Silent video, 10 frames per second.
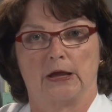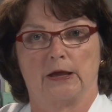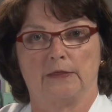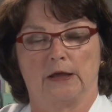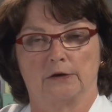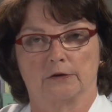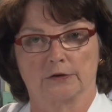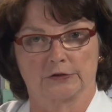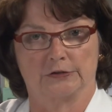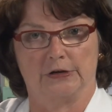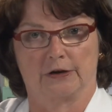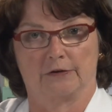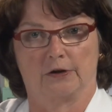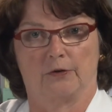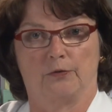and then her
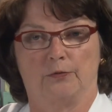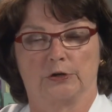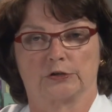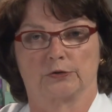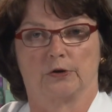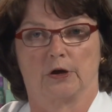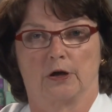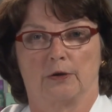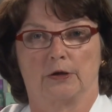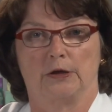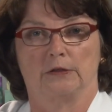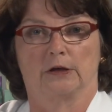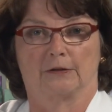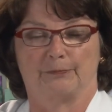scenario, which the